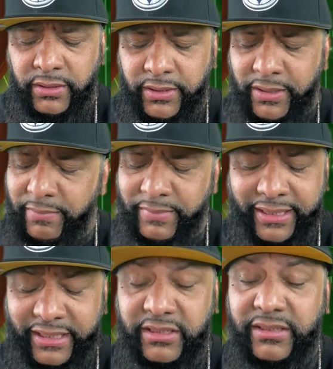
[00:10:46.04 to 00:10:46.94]
Oh man,
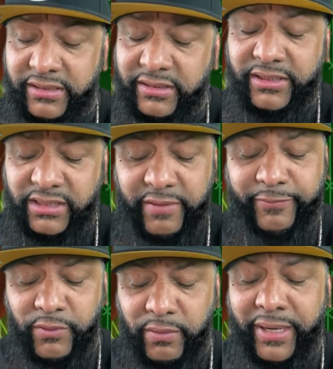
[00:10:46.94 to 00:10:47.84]
this this is a
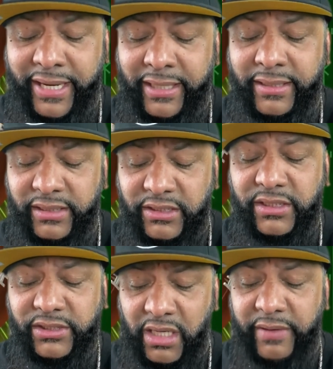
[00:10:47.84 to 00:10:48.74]
tough one, man. It's a
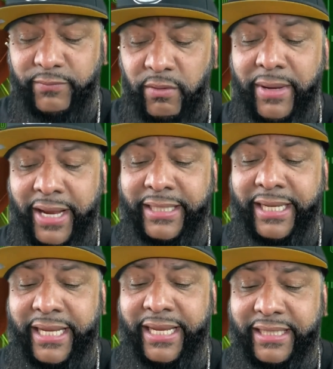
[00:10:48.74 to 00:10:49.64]
tough one, man.
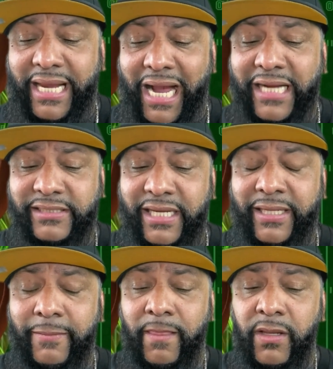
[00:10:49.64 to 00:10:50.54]
And, and guys
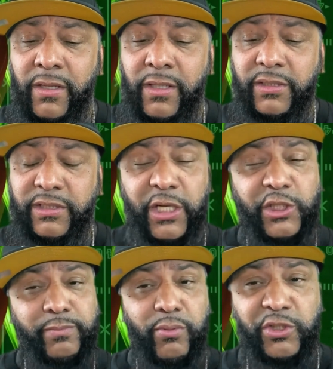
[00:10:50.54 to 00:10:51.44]
that take
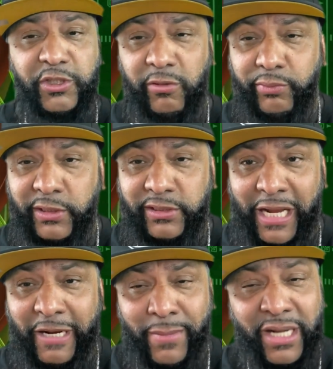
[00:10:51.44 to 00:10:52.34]
sports serious
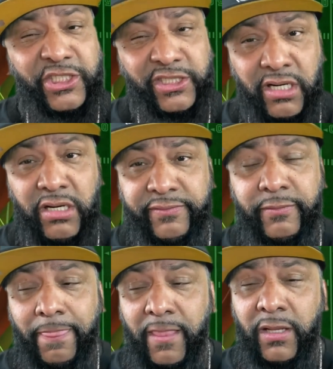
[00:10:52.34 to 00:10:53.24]
like myself,
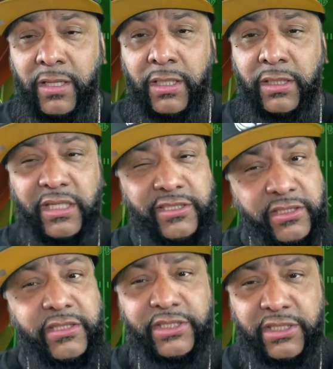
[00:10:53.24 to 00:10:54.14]
this
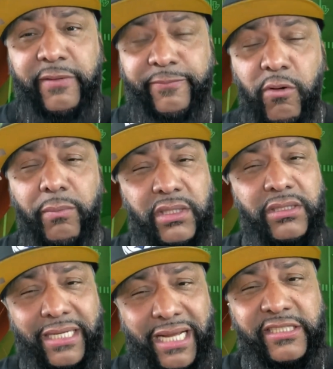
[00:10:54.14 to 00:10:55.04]
is a tough one because,
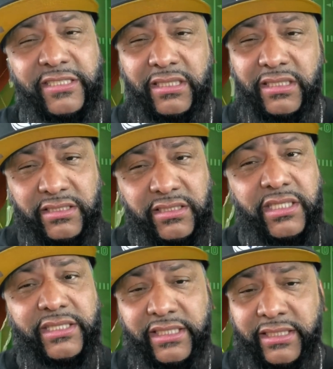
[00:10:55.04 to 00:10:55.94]
like I said, this is a
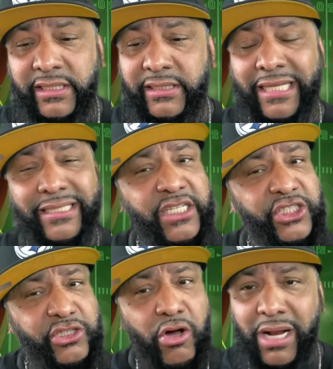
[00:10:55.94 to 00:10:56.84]
kid that didn't
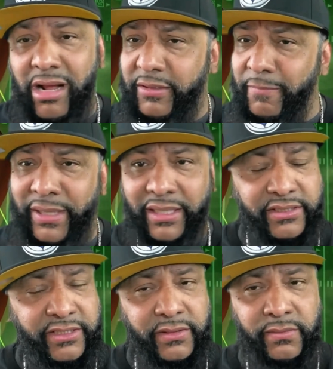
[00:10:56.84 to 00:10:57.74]
start out the
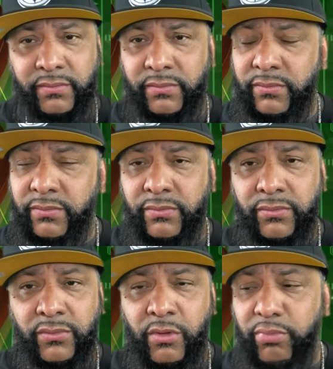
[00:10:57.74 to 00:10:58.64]
best,
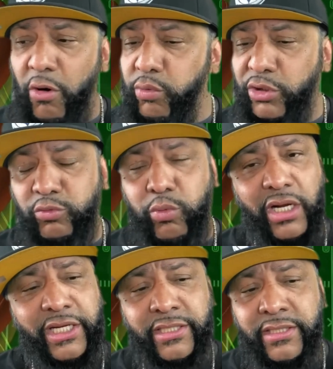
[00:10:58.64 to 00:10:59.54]
but was
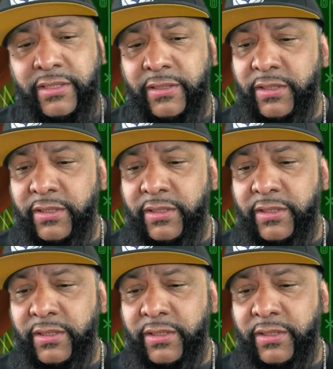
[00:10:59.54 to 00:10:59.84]
willing